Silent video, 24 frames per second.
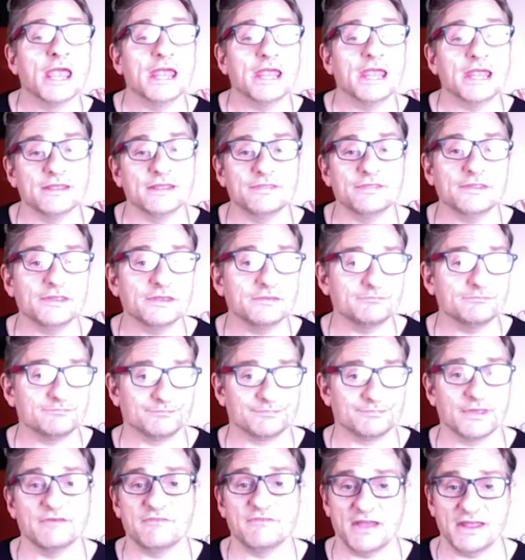in the
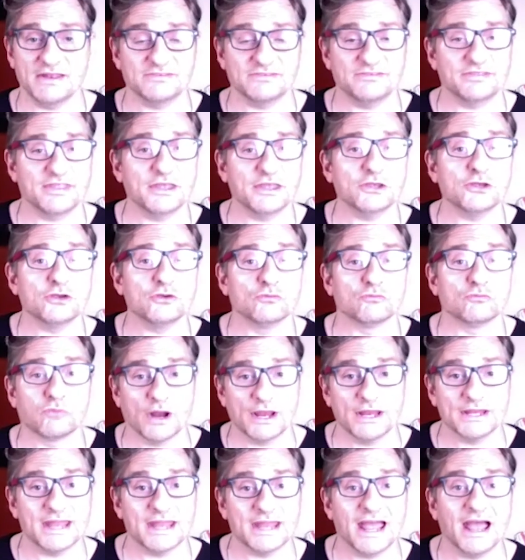event that you
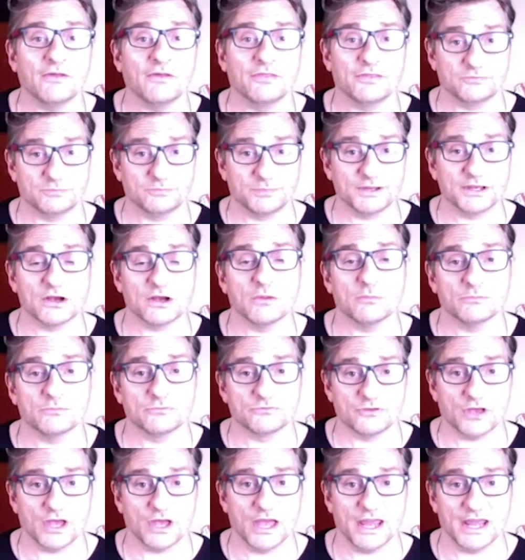right now, this
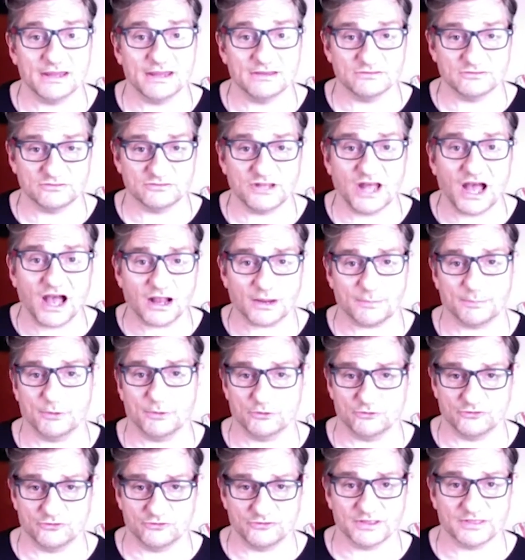becomes a stock
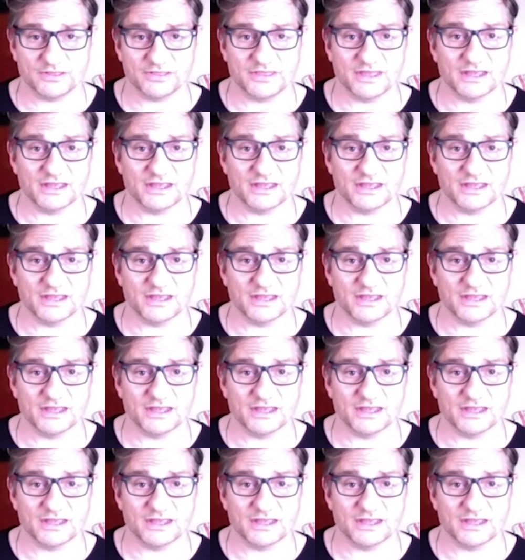purchasing